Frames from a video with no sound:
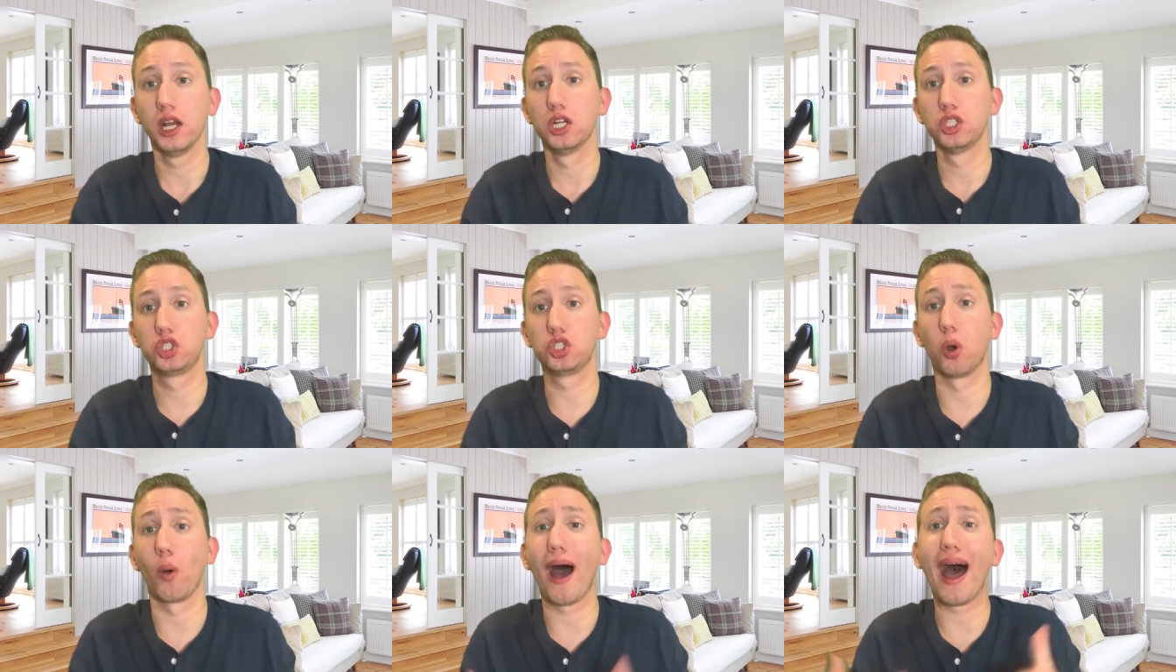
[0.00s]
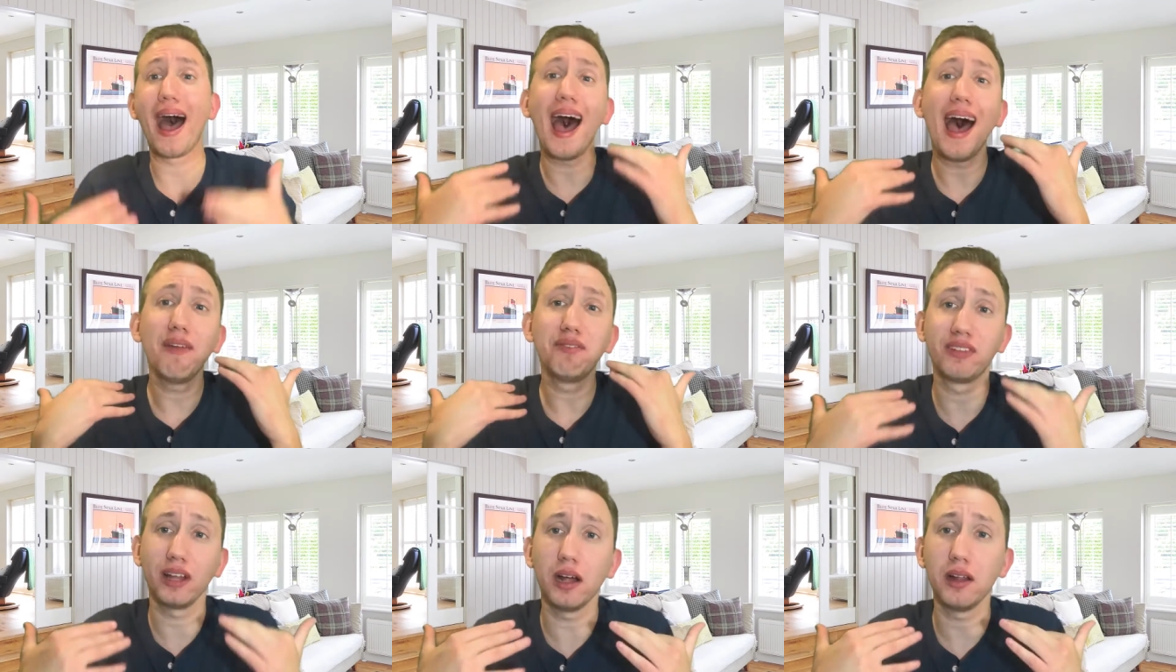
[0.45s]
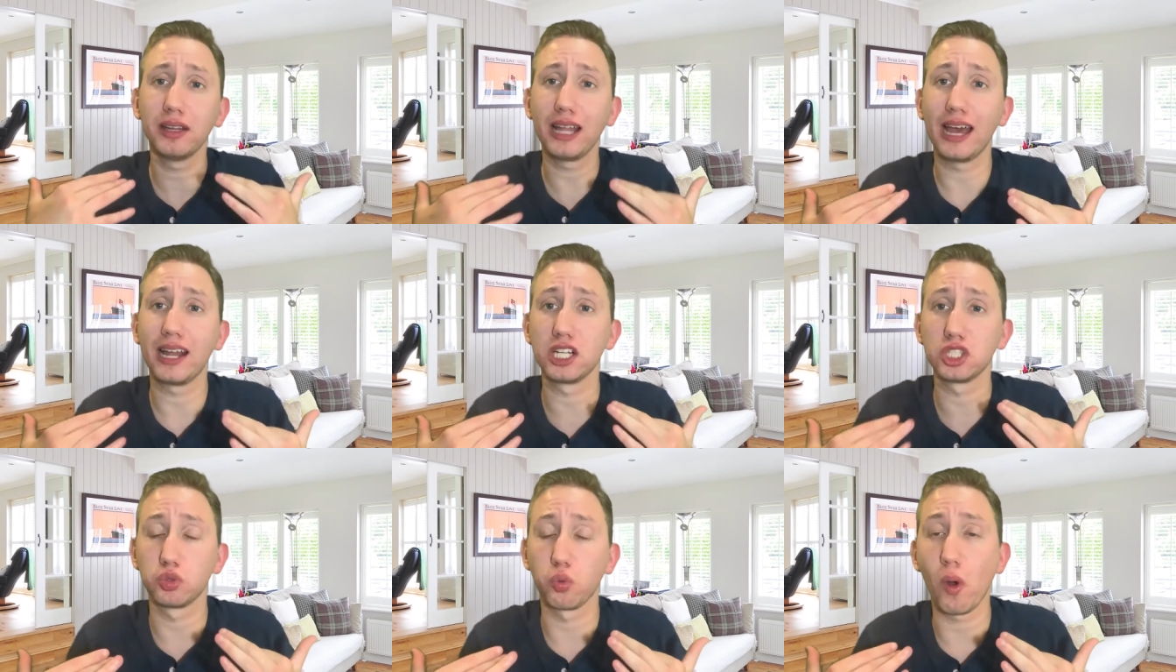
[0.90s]
So I've done
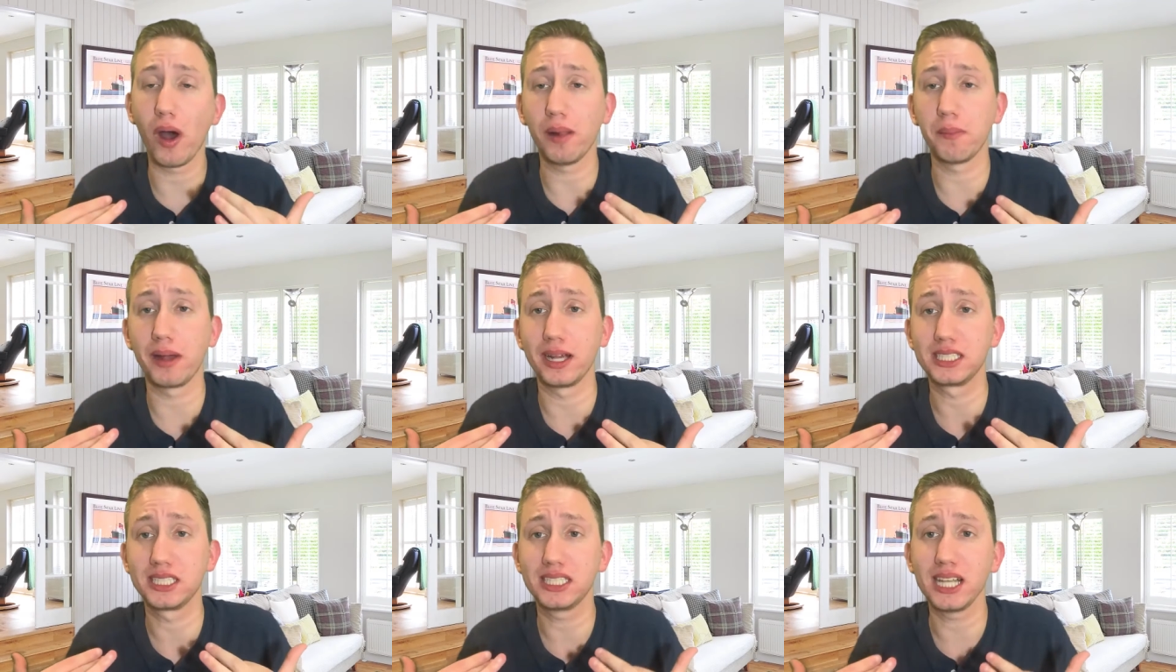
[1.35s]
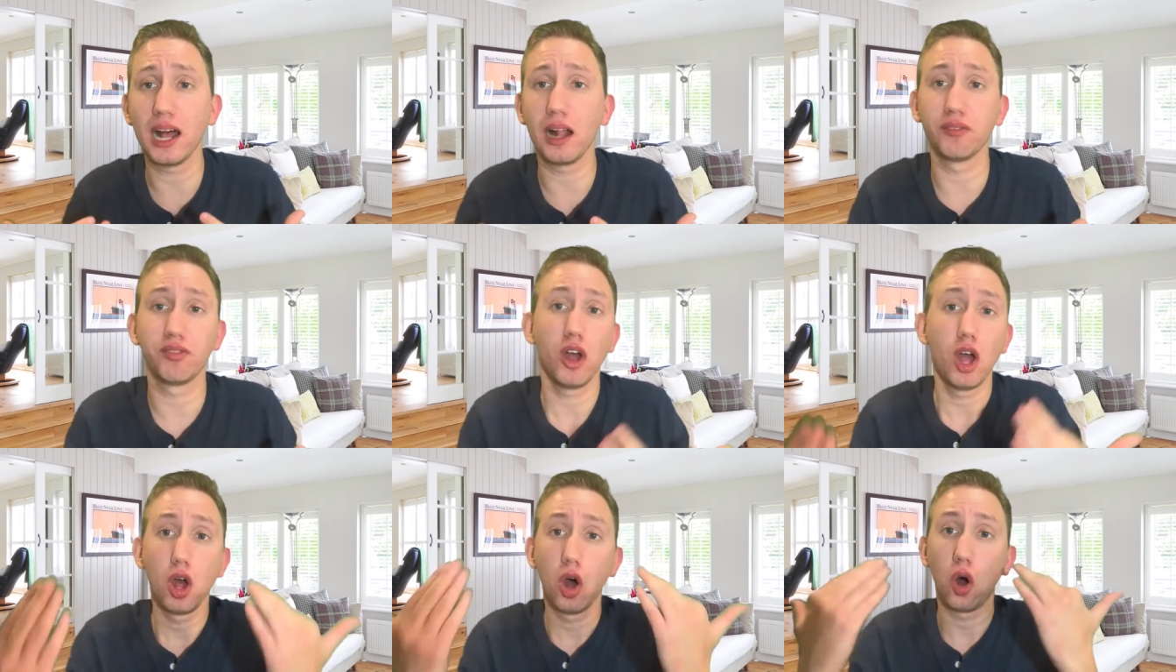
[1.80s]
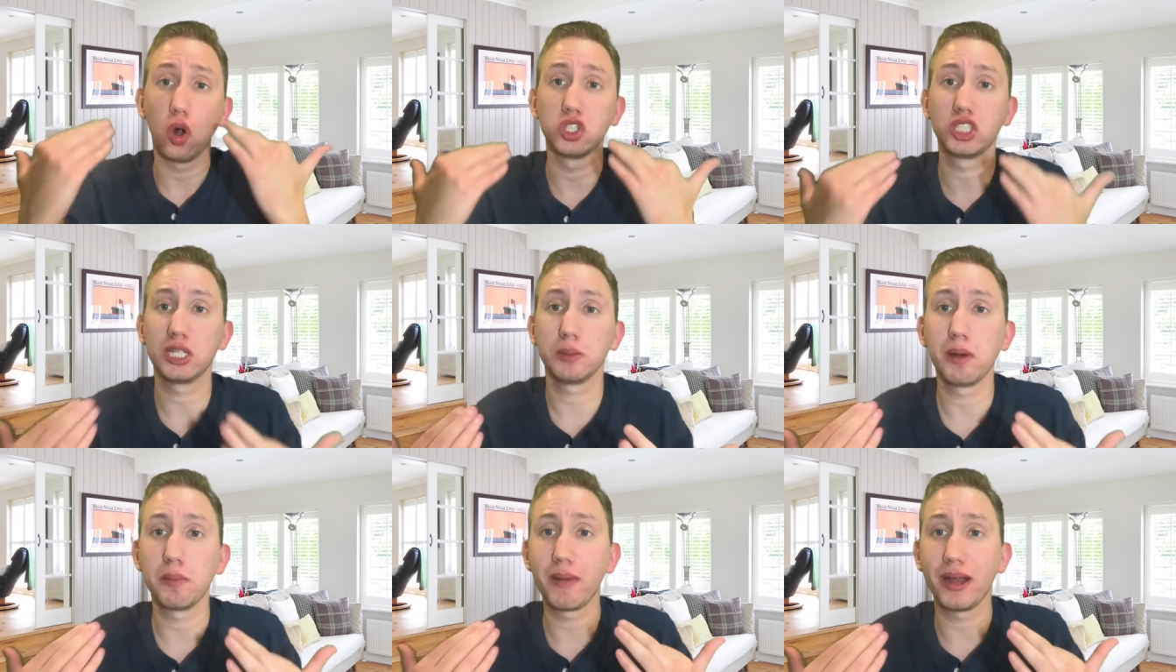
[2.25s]
that as well myself on
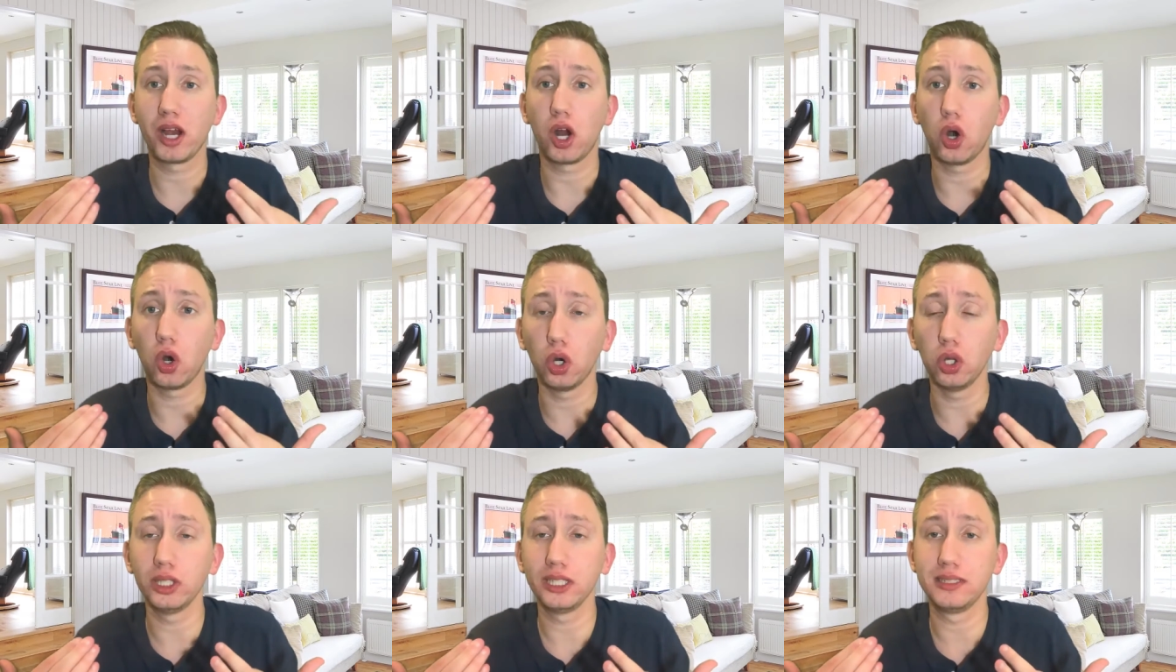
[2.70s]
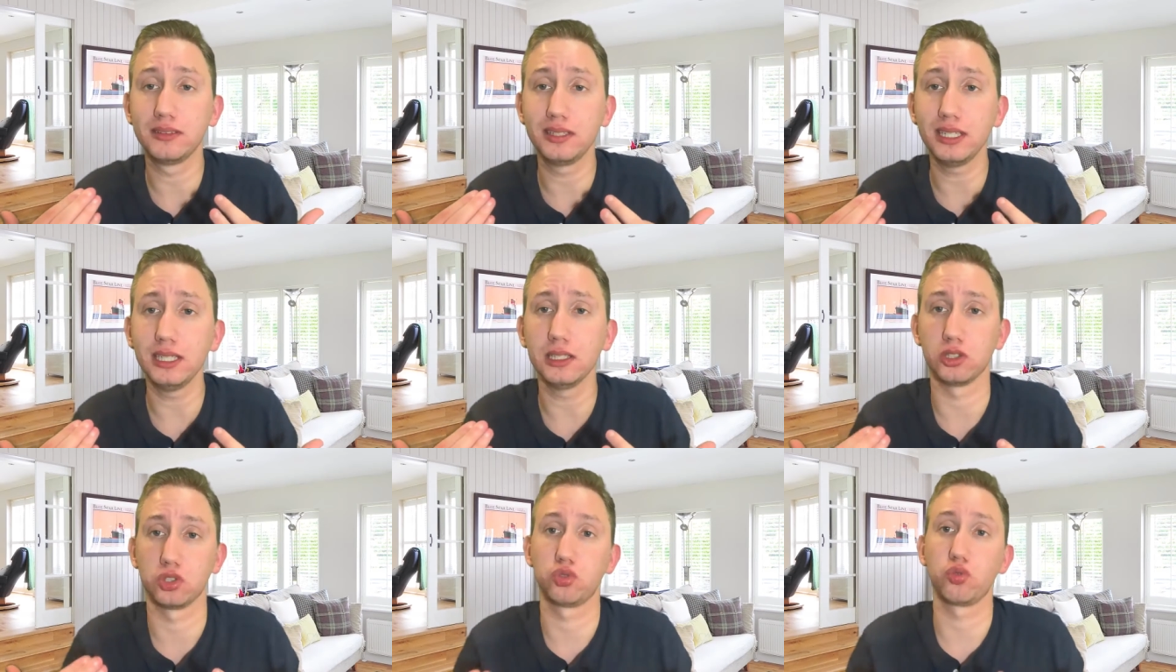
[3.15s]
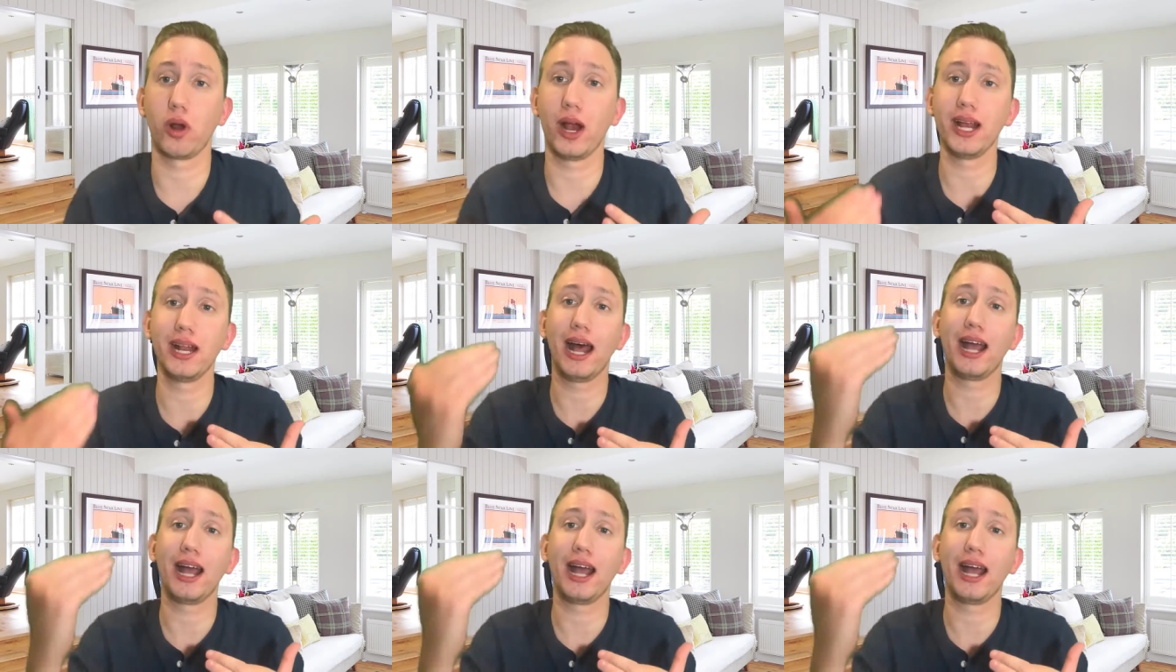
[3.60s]
some of my early deals, right?